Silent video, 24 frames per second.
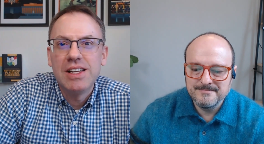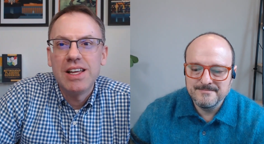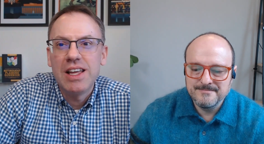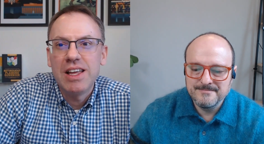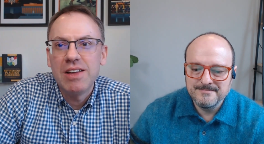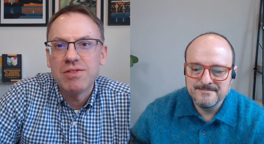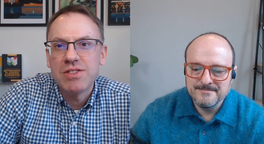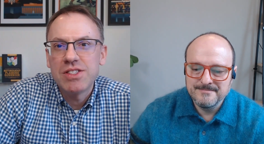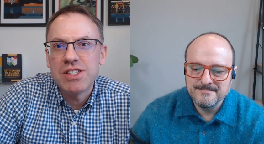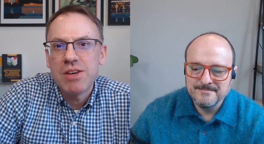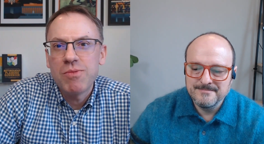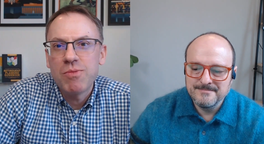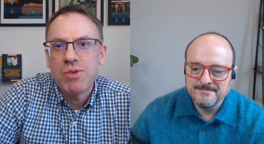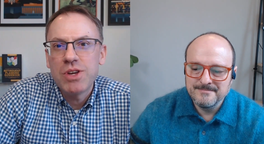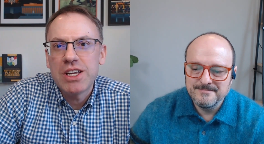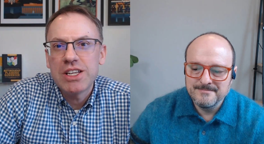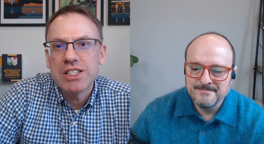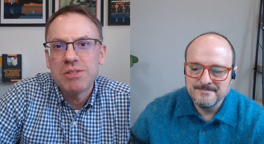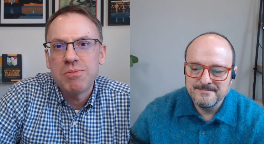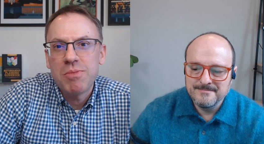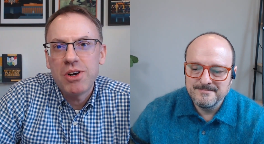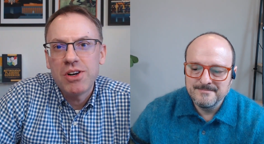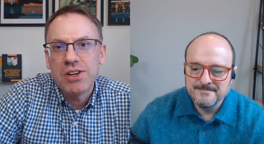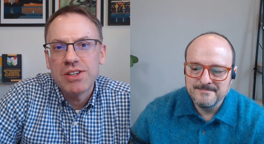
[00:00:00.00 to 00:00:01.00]
Speaker 1: if someone
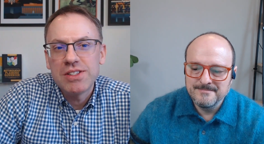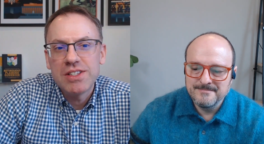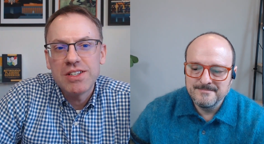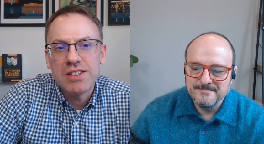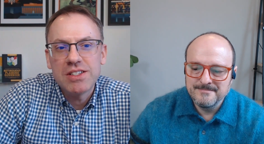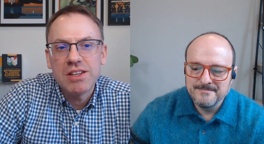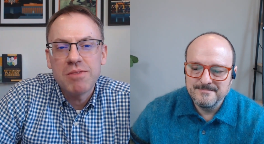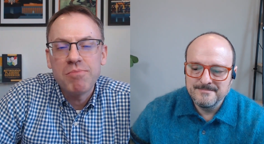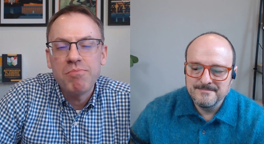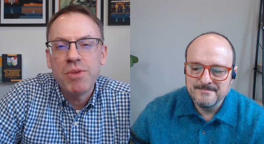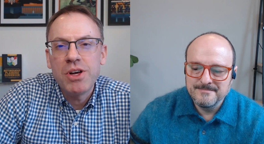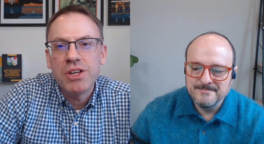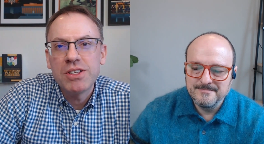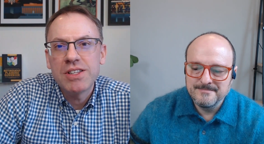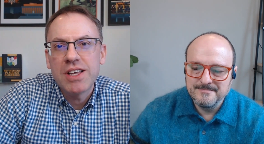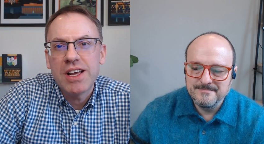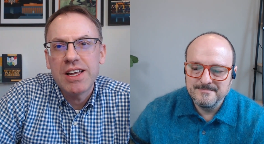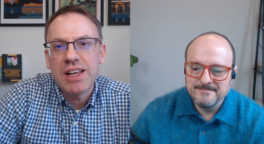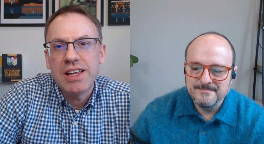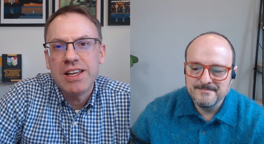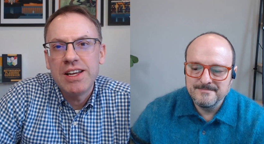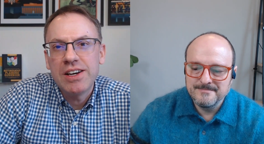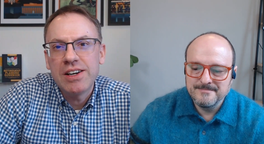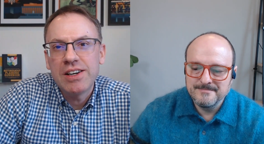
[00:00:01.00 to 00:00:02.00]
experiences a multi
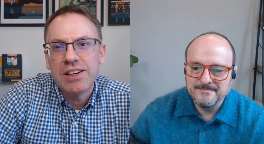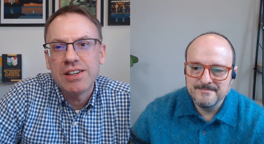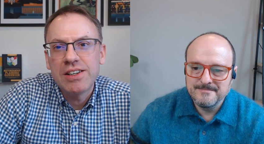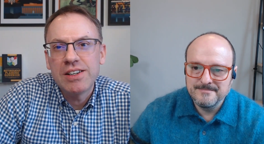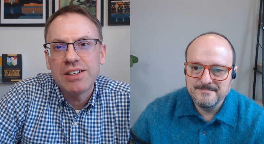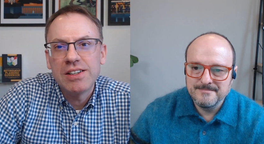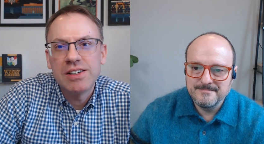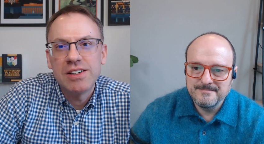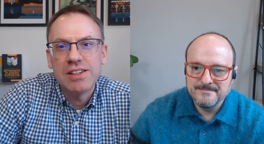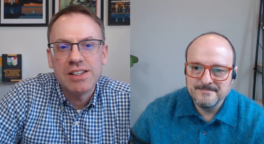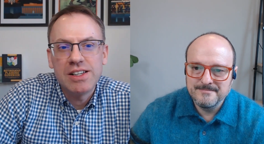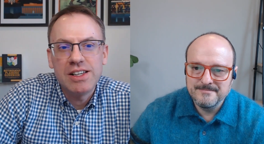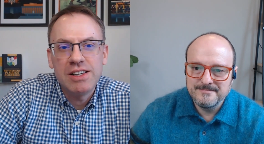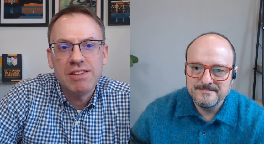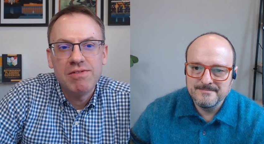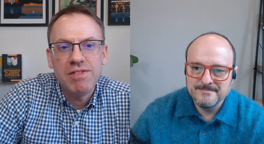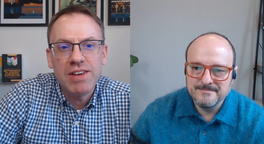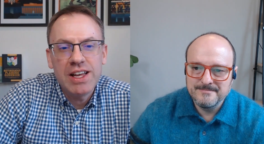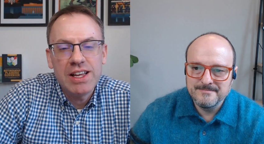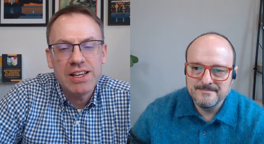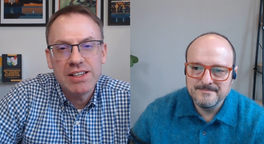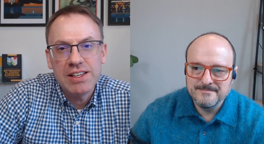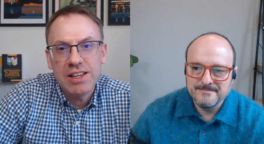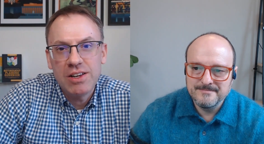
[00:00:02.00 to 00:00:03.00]
year
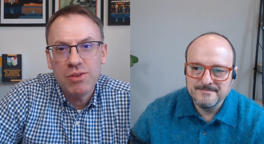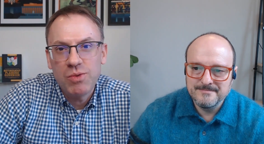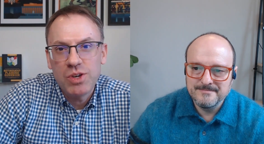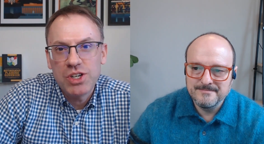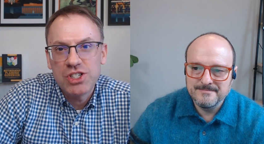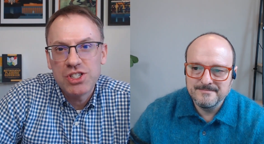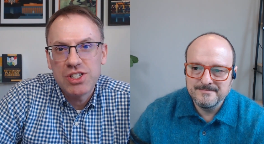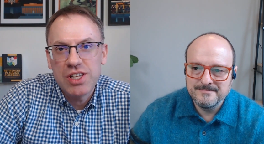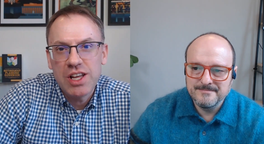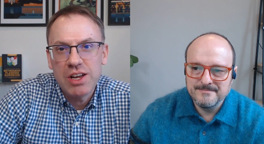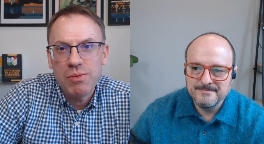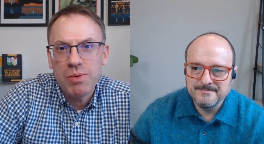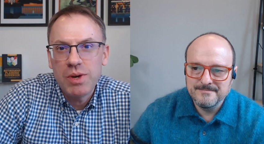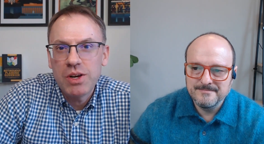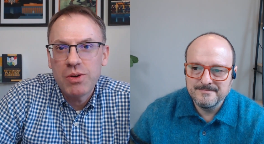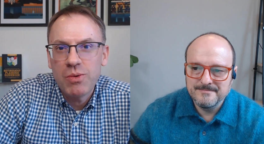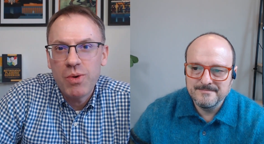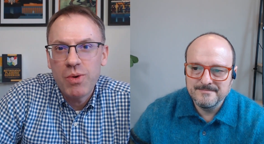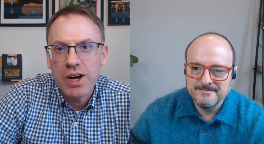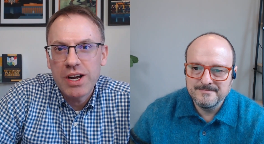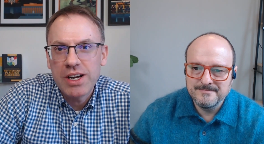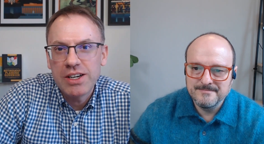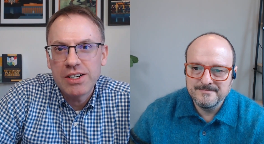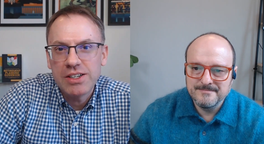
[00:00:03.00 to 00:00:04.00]
event in which they
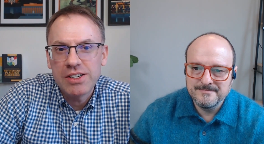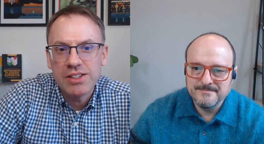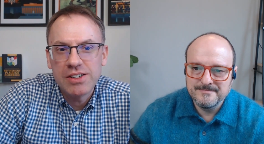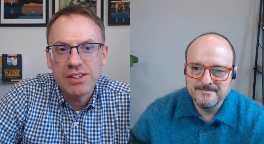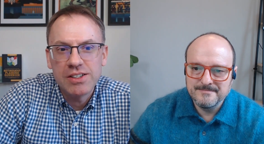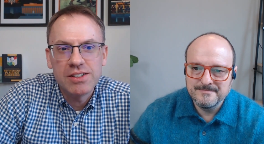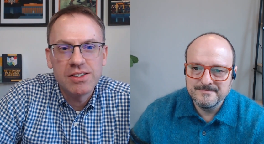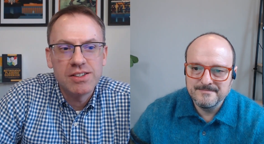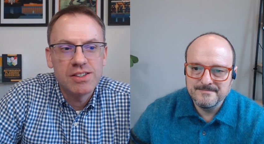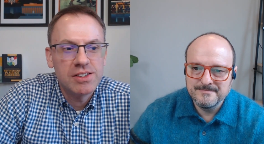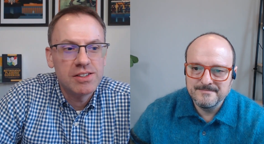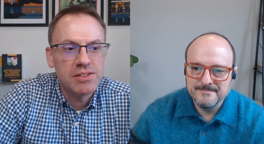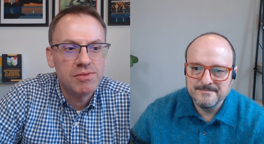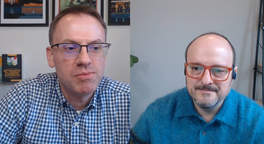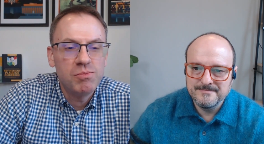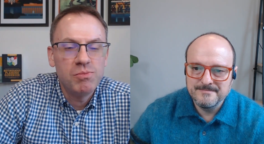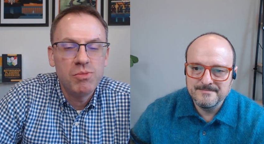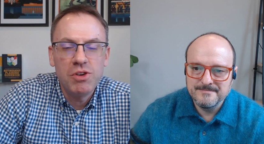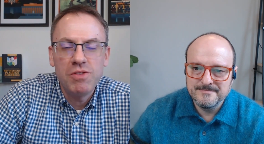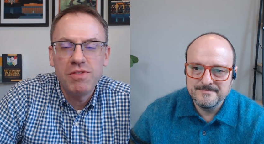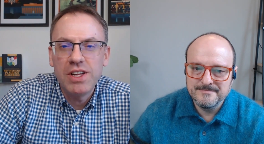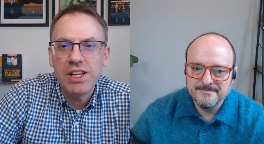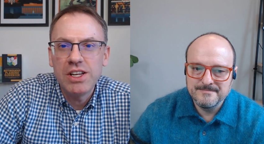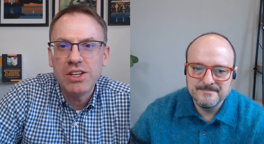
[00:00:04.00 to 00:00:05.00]
require
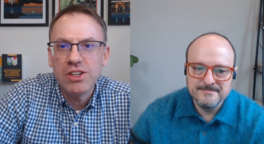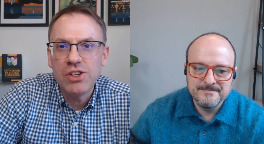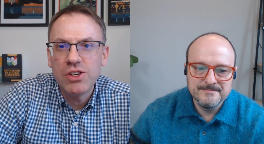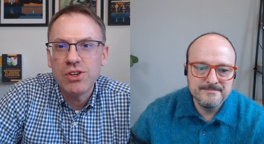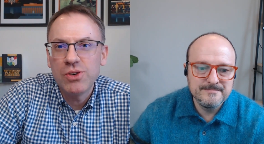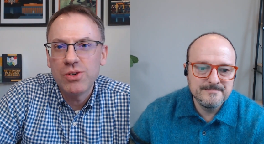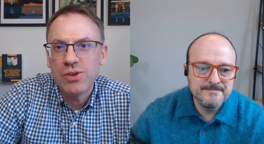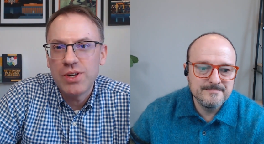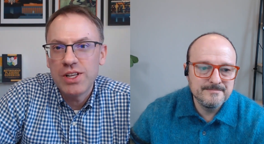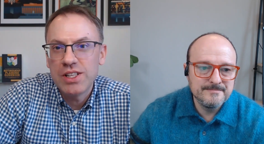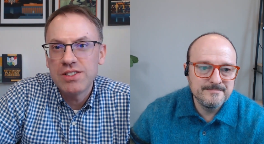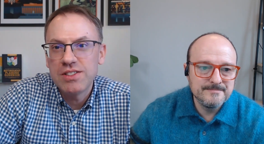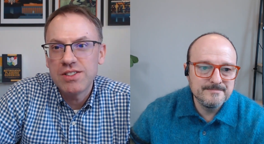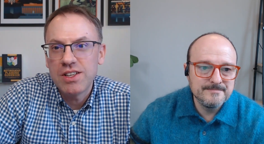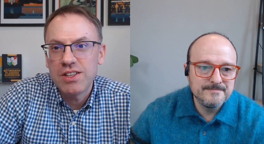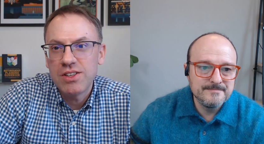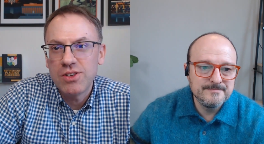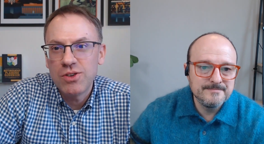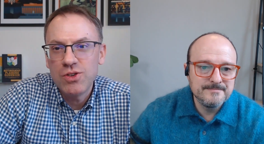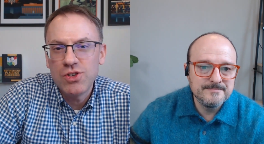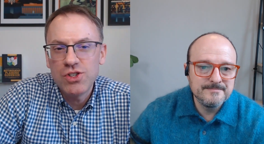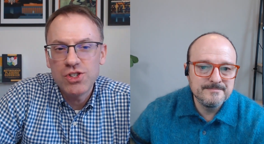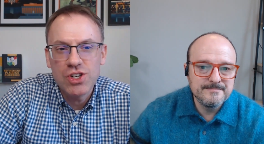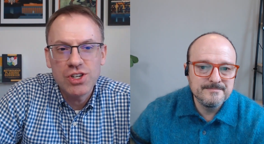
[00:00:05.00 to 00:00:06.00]
moving to
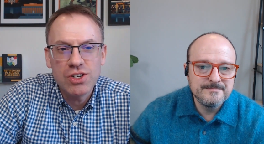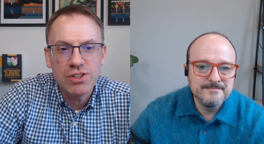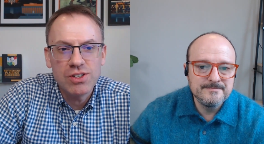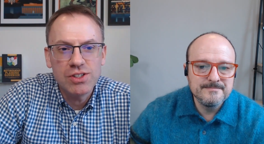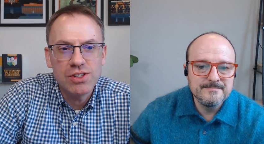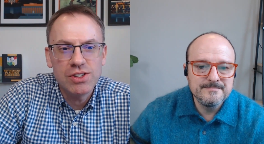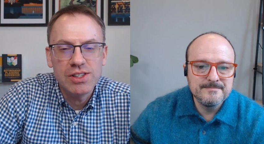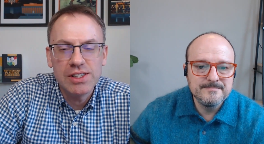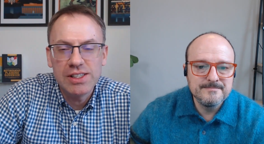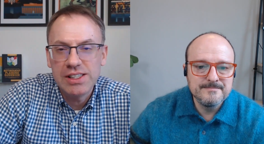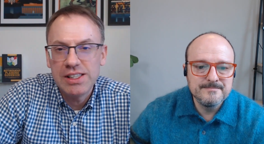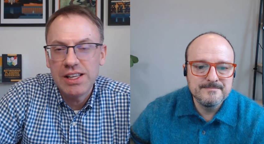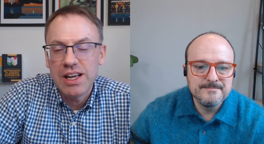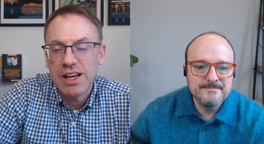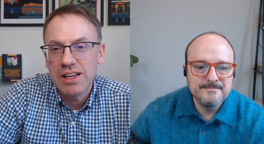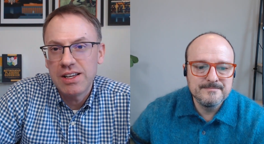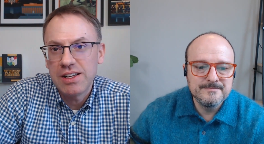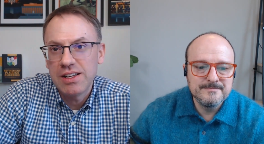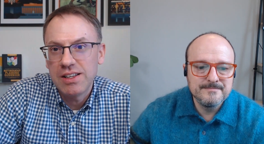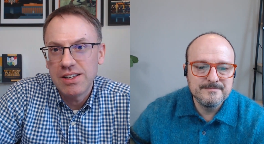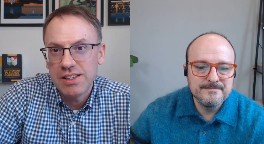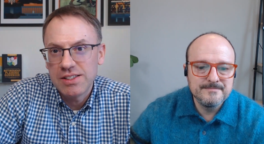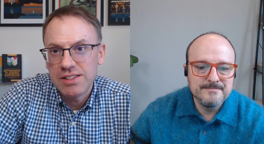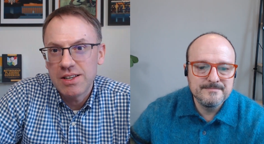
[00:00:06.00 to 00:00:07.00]
institutional,
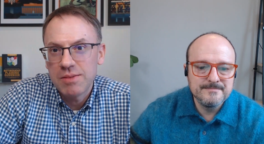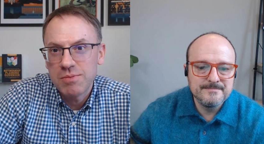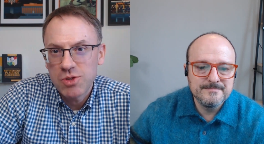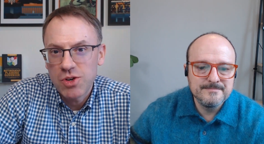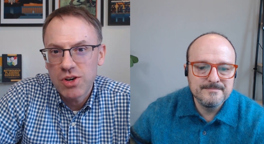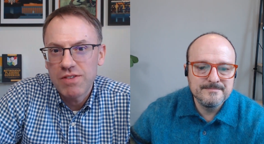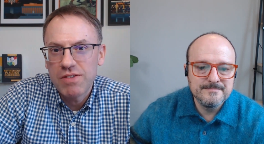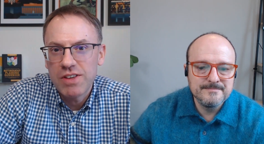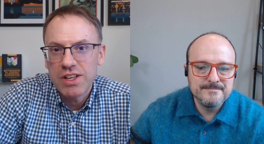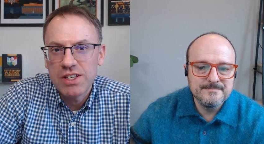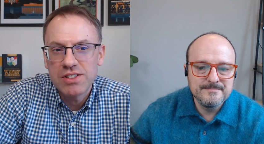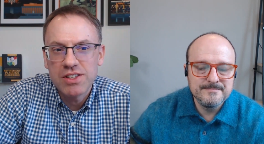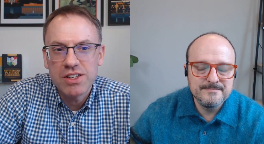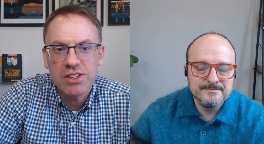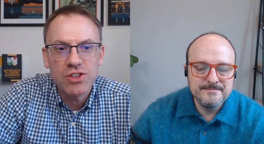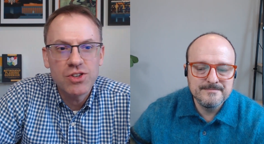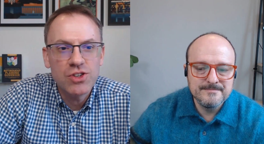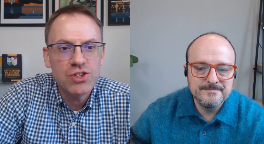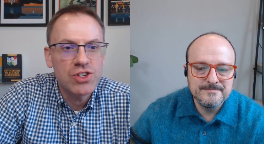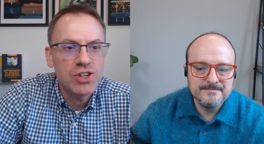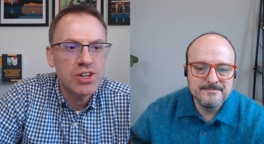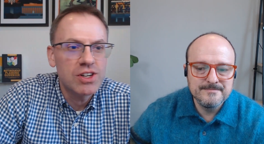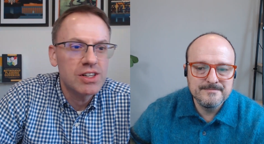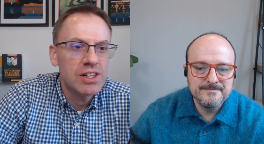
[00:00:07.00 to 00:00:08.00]
uh, some sort of
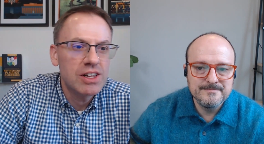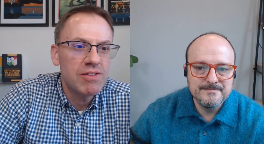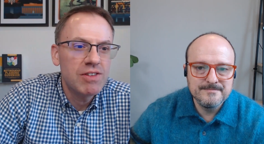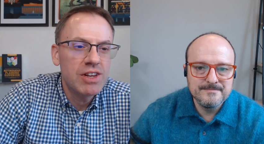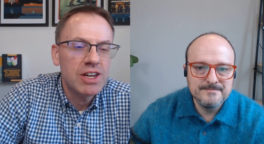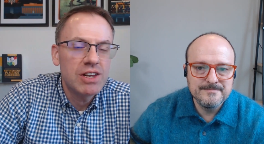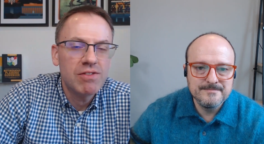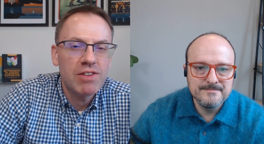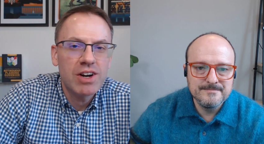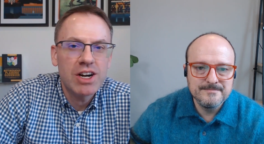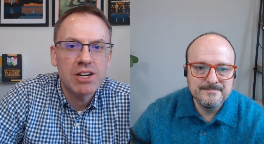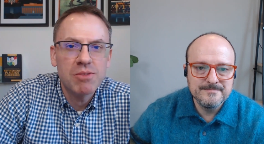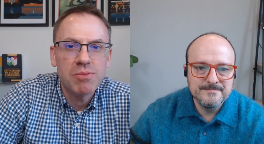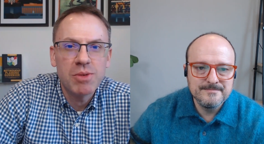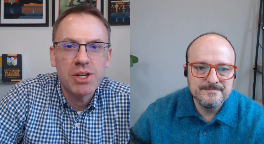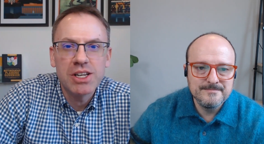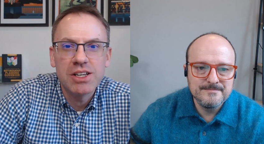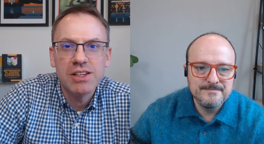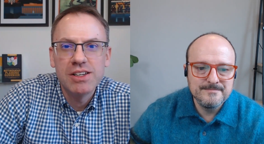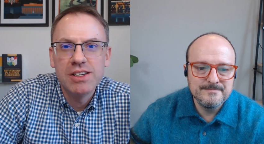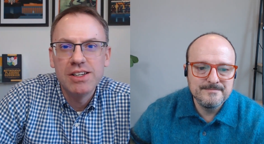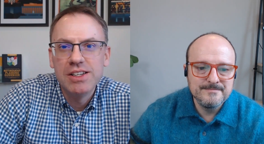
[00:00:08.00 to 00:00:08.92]
institutional living environment,